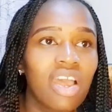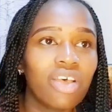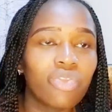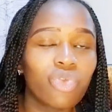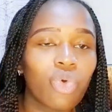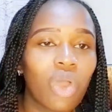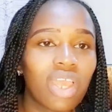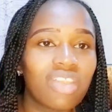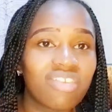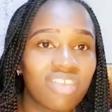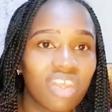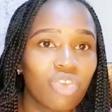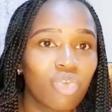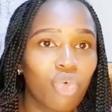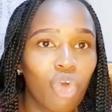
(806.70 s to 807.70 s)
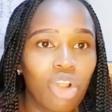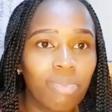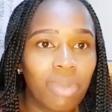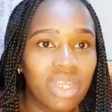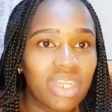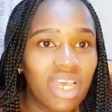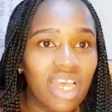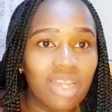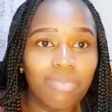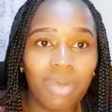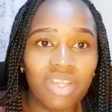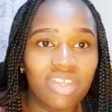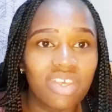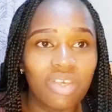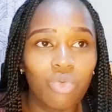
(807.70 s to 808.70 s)
So I tried to call my dad,
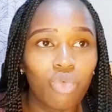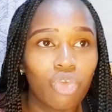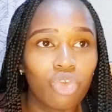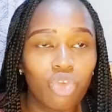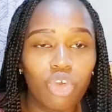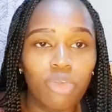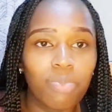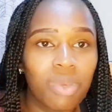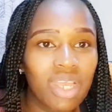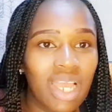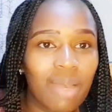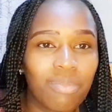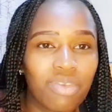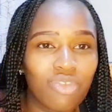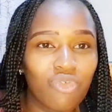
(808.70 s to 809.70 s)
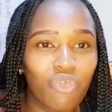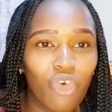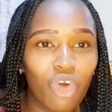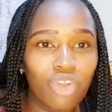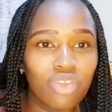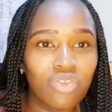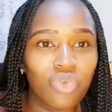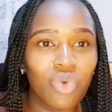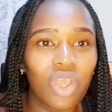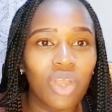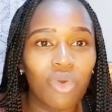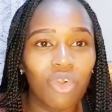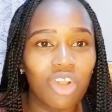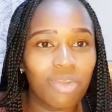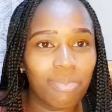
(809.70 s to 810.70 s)
but he could not pick up his phone. So I
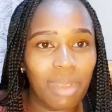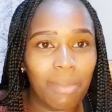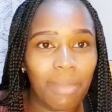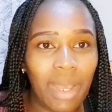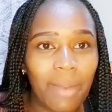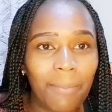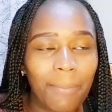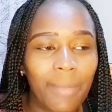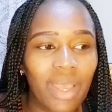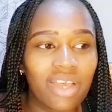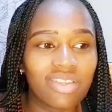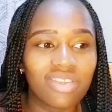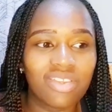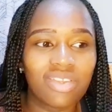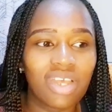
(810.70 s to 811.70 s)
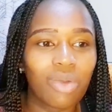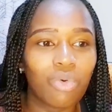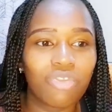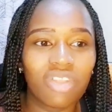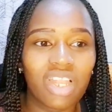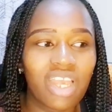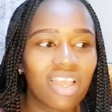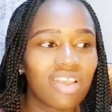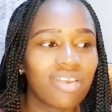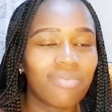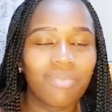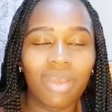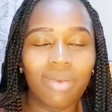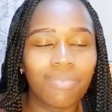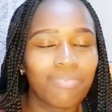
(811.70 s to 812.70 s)
called my mom and I was like,
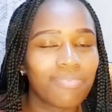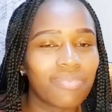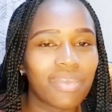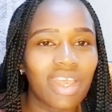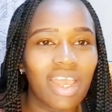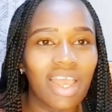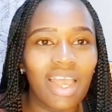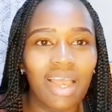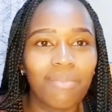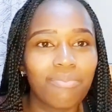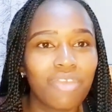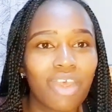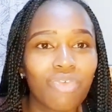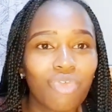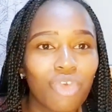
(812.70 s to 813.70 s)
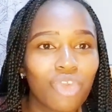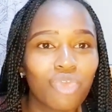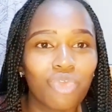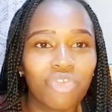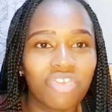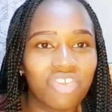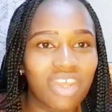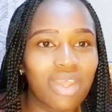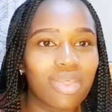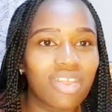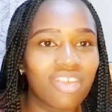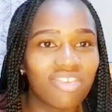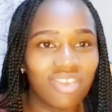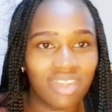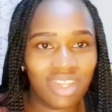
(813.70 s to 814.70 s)
I'm just going to trust
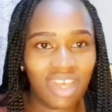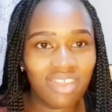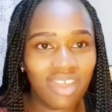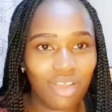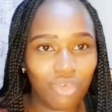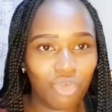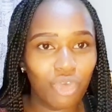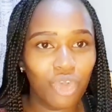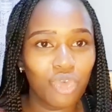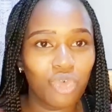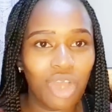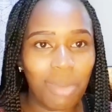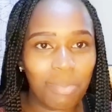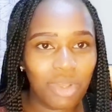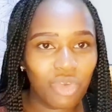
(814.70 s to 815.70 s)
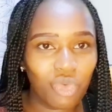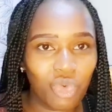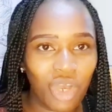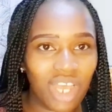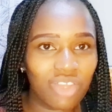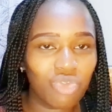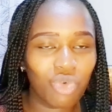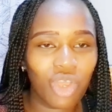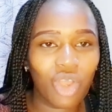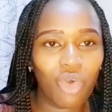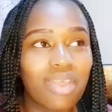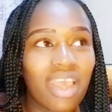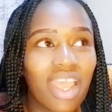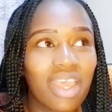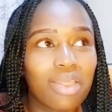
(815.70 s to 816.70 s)
that nothing is going to happen to her. So I
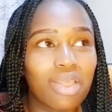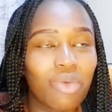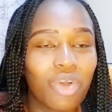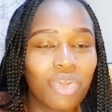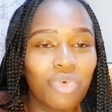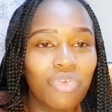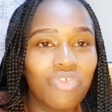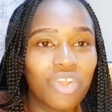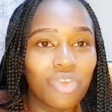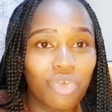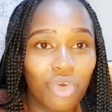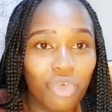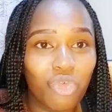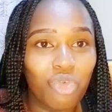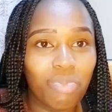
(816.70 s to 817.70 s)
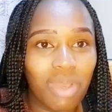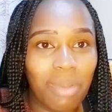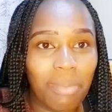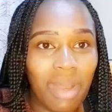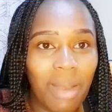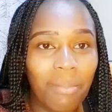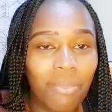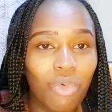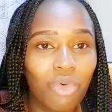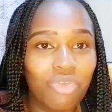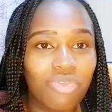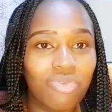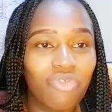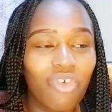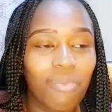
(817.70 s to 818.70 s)
guys, the one who even talked to my mom,
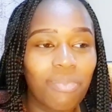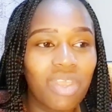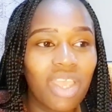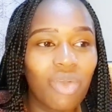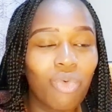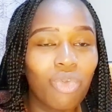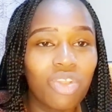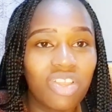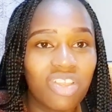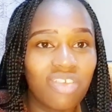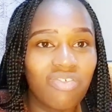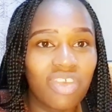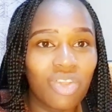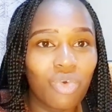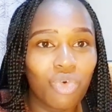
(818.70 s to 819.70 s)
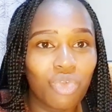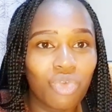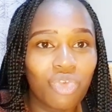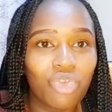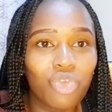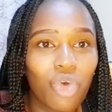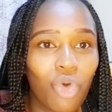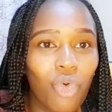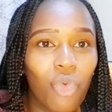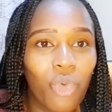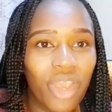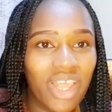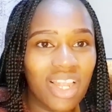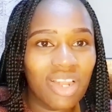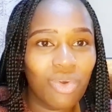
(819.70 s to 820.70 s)
because for me, I couldn't even talk
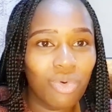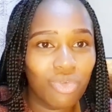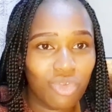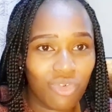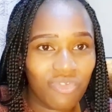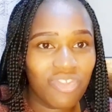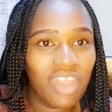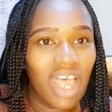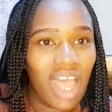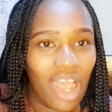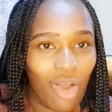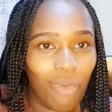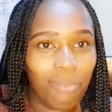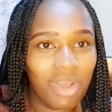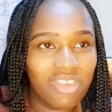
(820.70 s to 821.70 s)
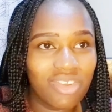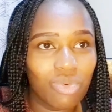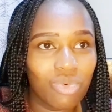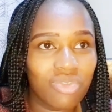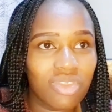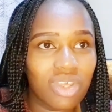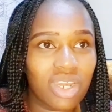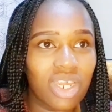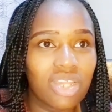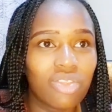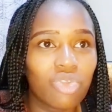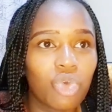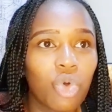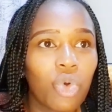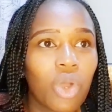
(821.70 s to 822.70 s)
well because of how much I was crying.
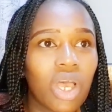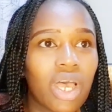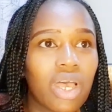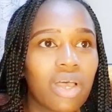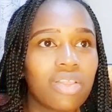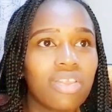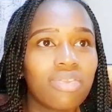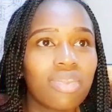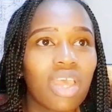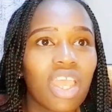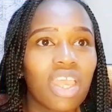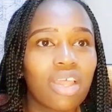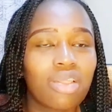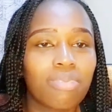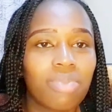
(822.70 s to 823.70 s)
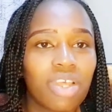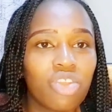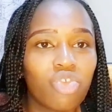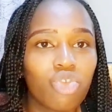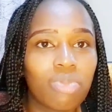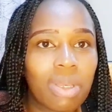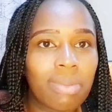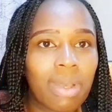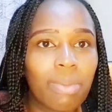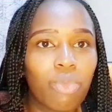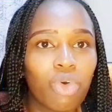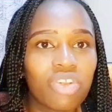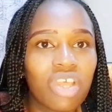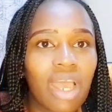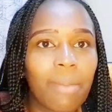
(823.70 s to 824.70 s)
So this guy explained to my mom
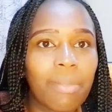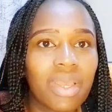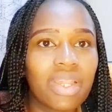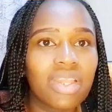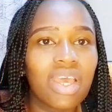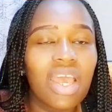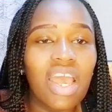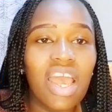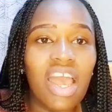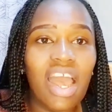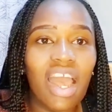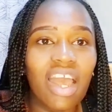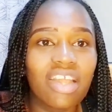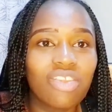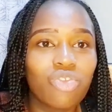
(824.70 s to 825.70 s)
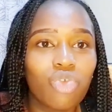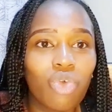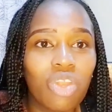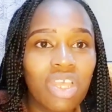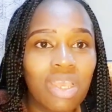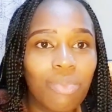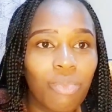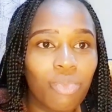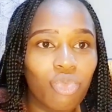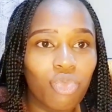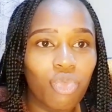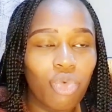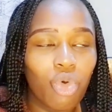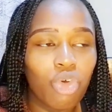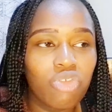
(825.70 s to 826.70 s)
what happened and told him
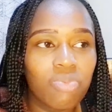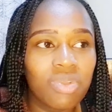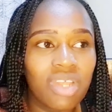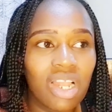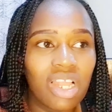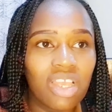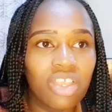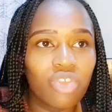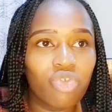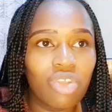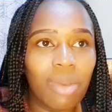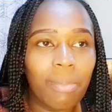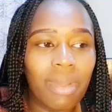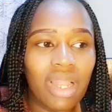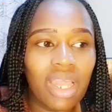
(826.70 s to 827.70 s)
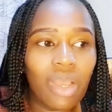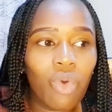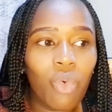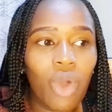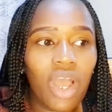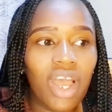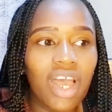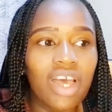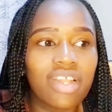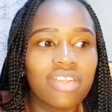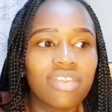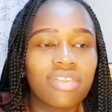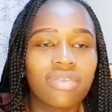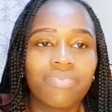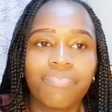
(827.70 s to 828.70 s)
hospital yenye tunapelekwa.
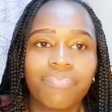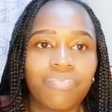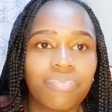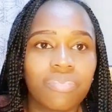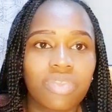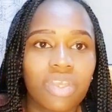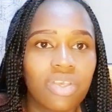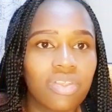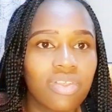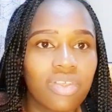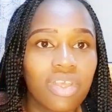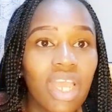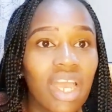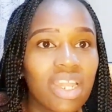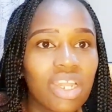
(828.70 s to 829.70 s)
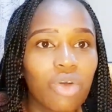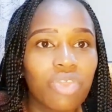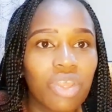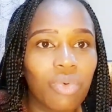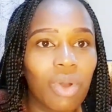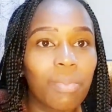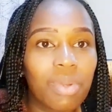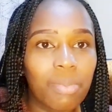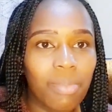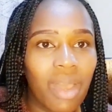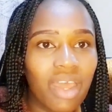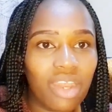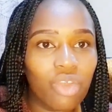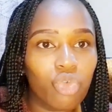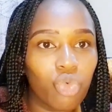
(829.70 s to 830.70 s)
And yeah, now they were
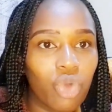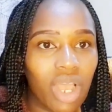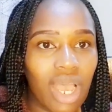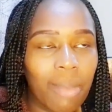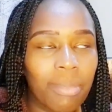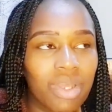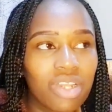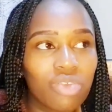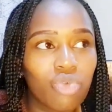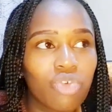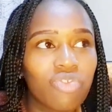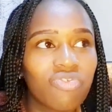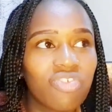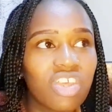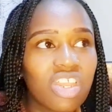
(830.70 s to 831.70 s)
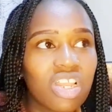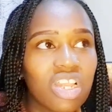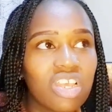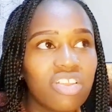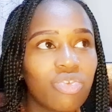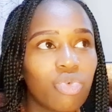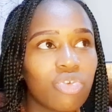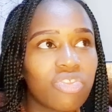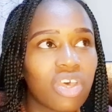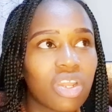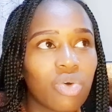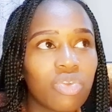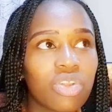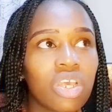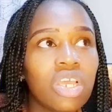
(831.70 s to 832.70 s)
preparing to come. And it was very late. It was
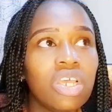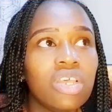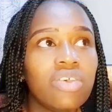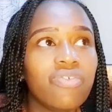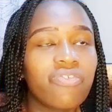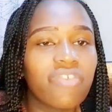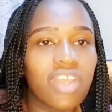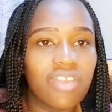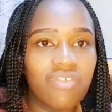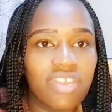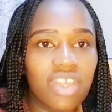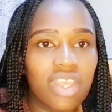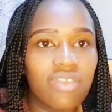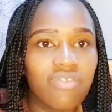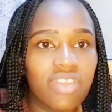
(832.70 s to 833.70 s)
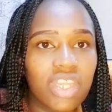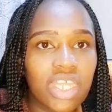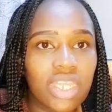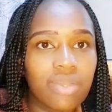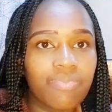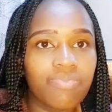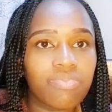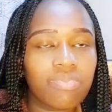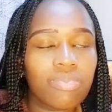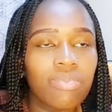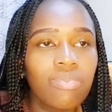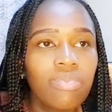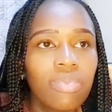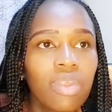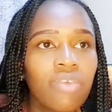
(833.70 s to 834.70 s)
around 5 in the evening,
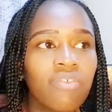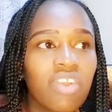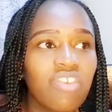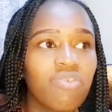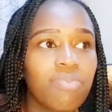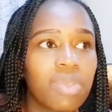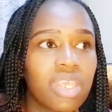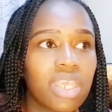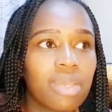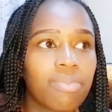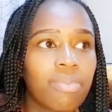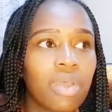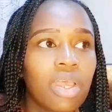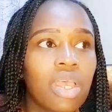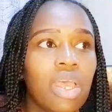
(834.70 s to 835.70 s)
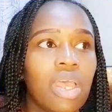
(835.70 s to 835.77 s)
5 p.m.